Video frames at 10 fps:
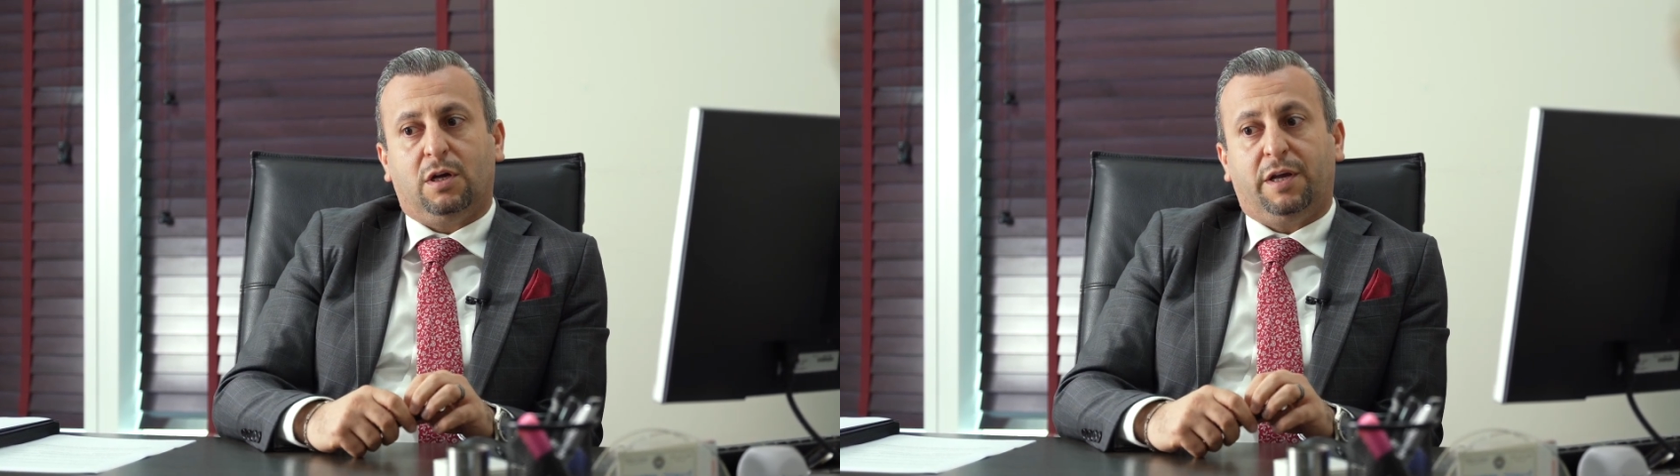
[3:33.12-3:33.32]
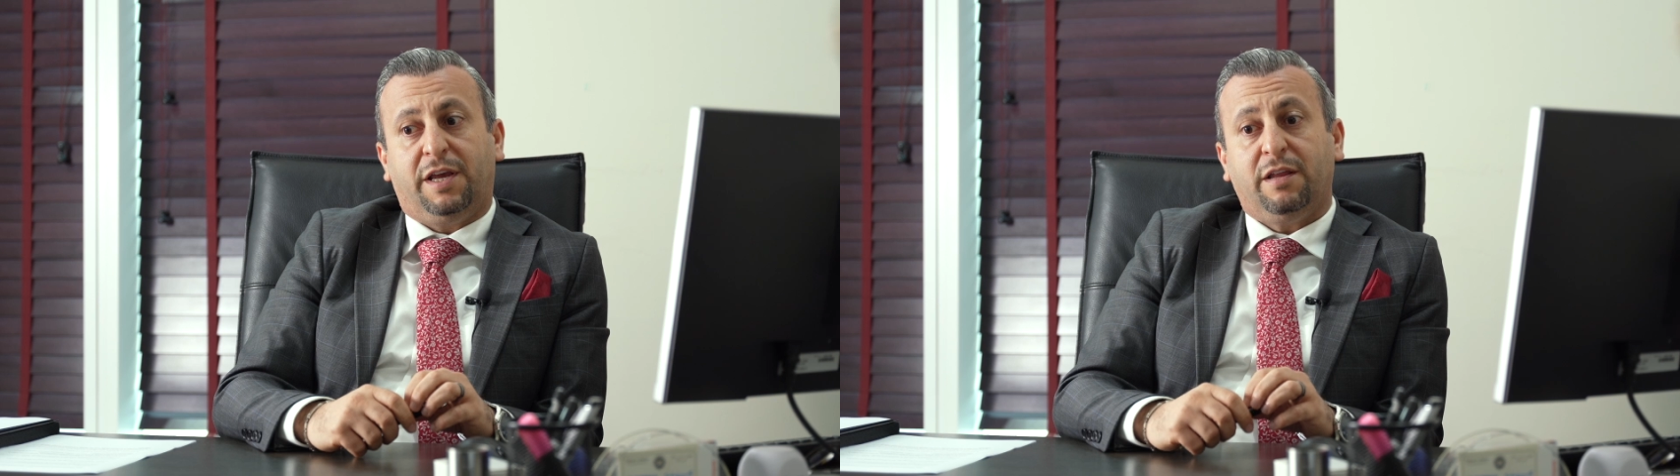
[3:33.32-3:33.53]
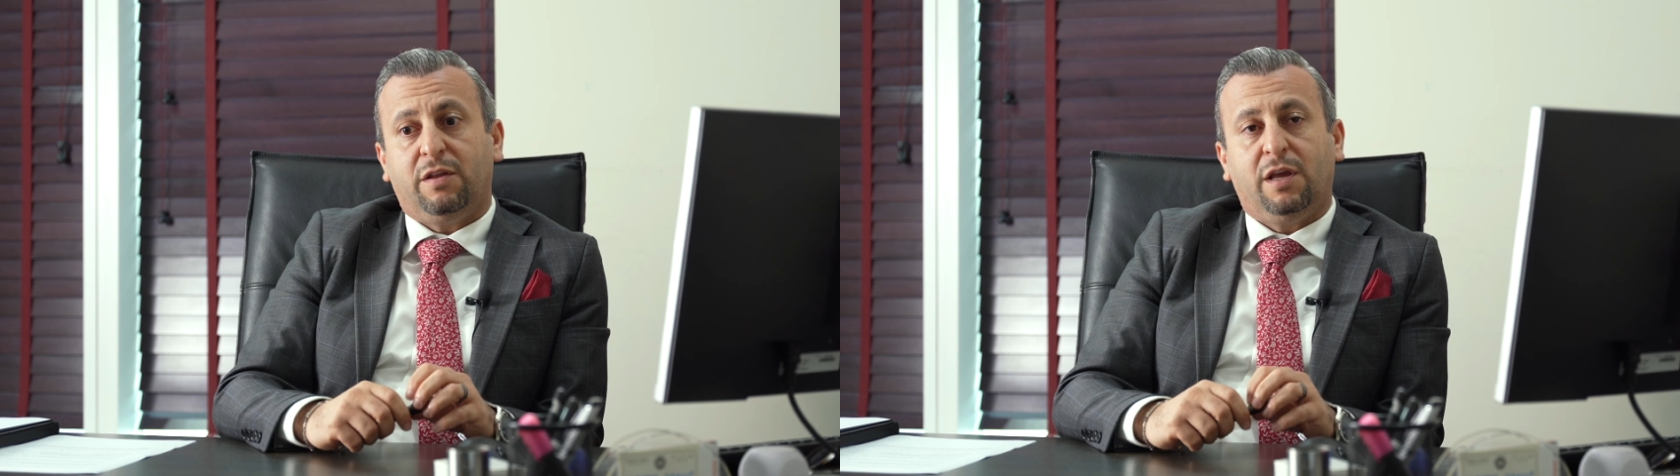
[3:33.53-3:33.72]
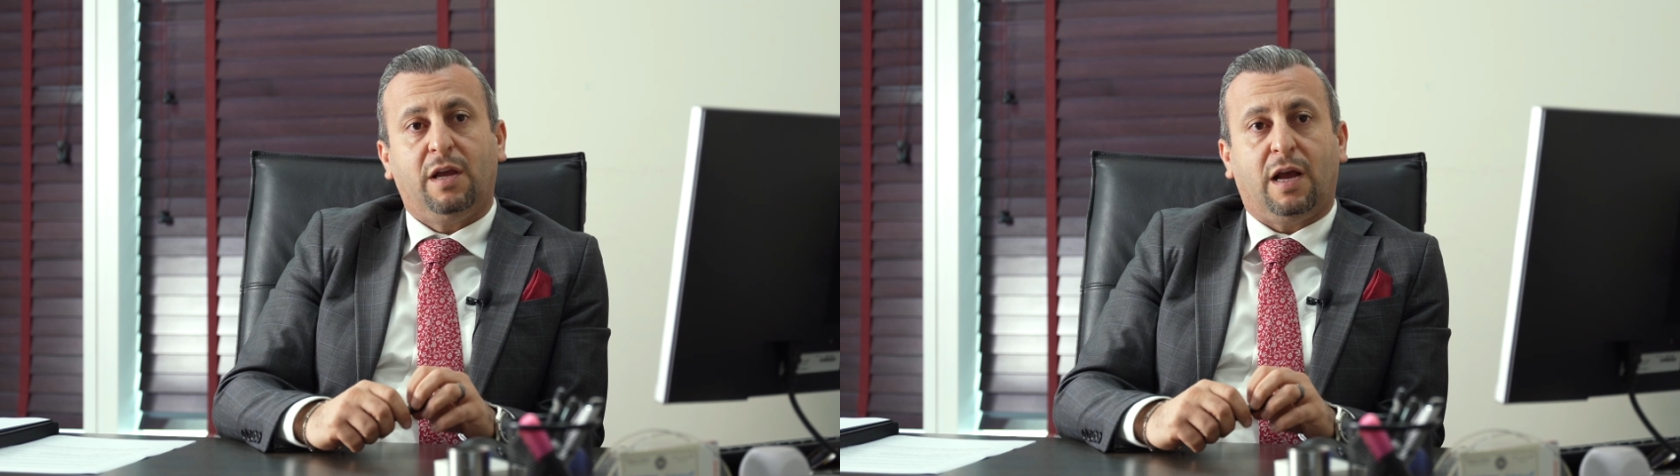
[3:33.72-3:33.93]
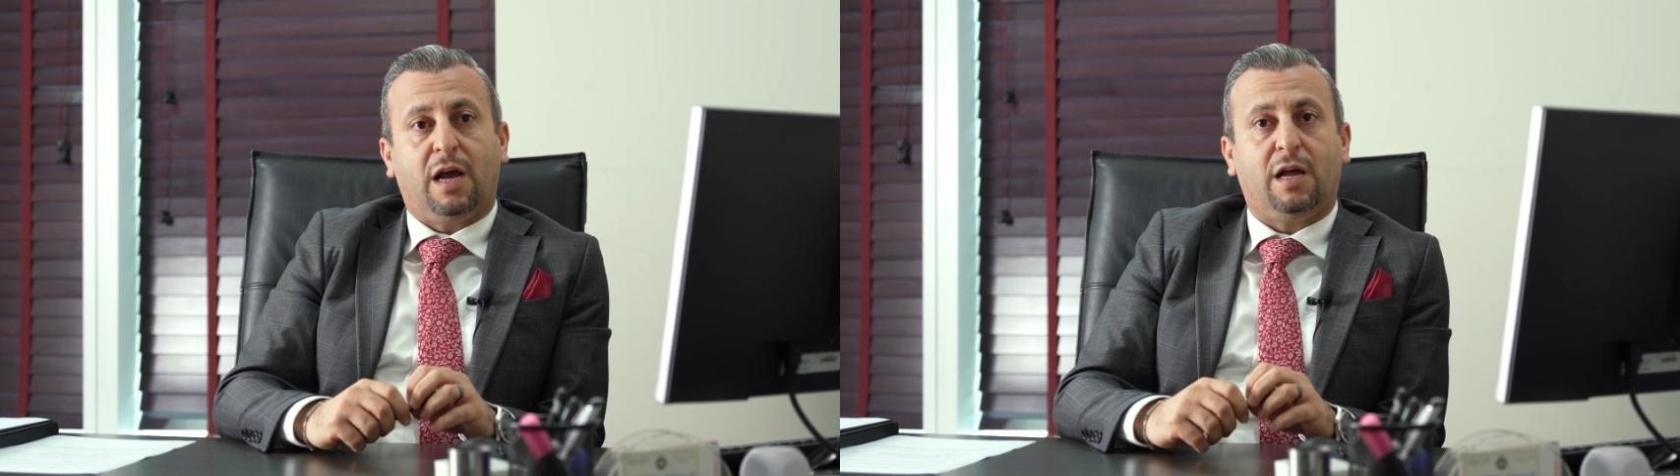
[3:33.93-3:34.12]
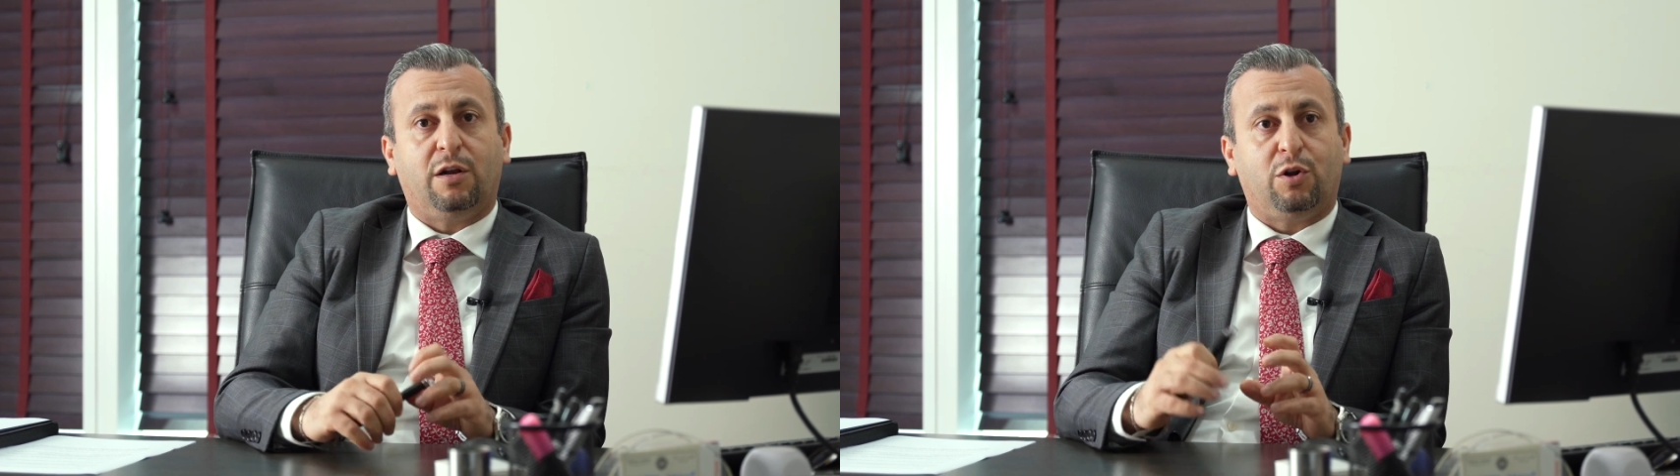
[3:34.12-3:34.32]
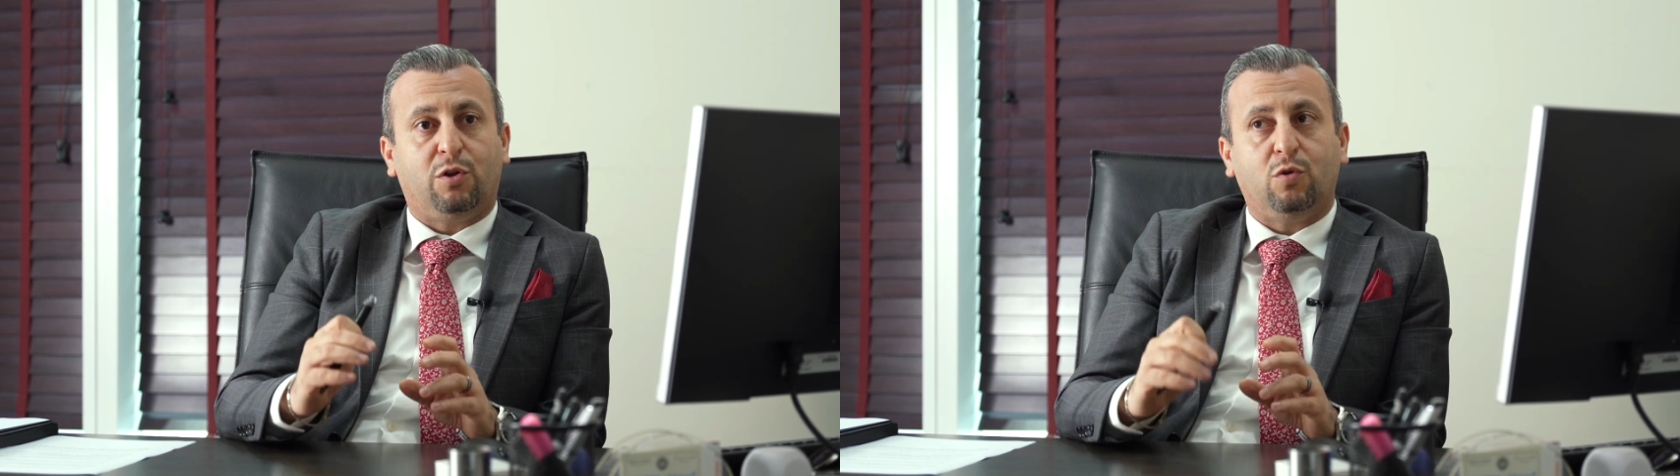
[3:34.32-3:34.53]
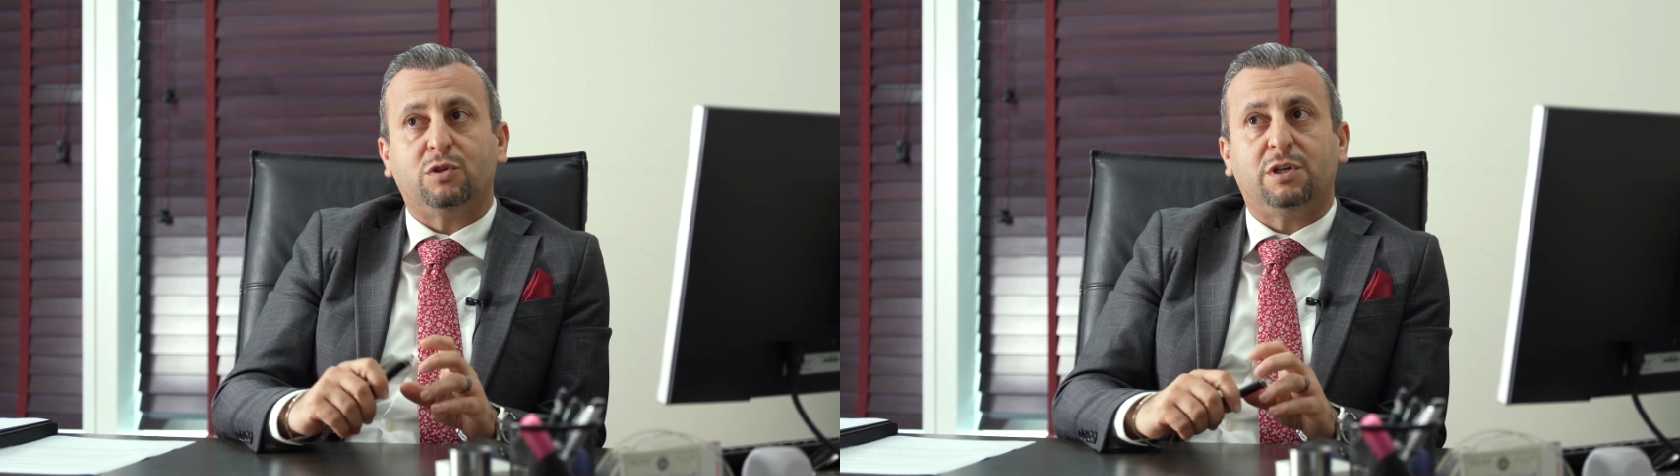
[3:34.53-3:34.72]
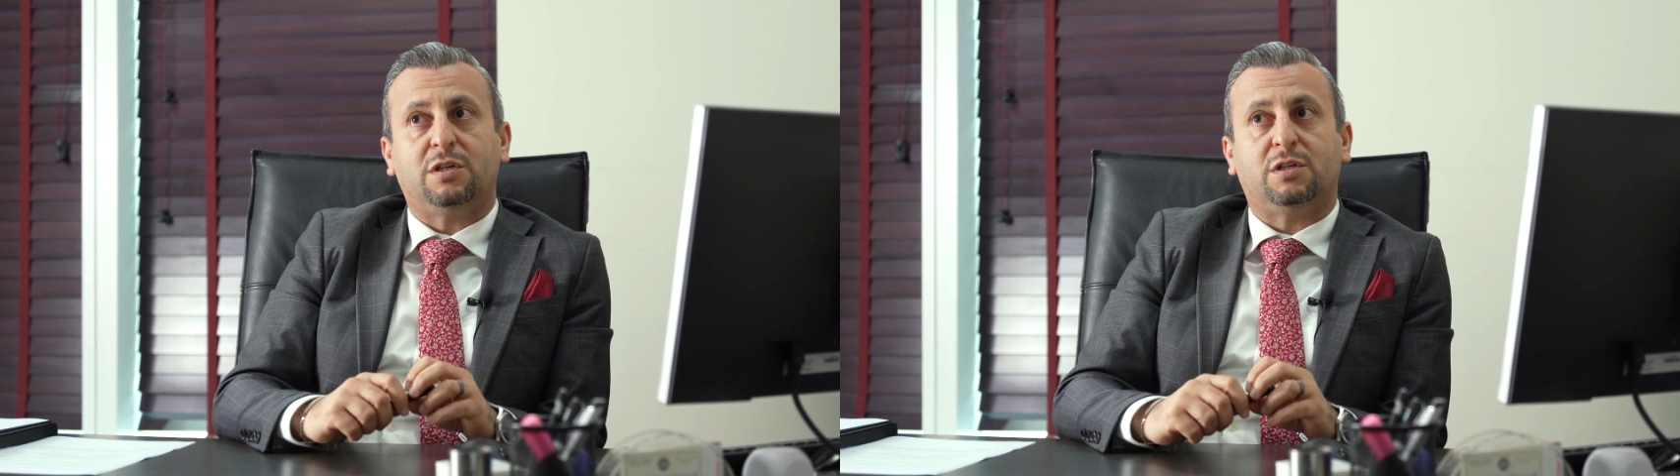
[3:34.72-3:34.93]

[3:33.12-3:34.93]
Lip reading: heating and reducing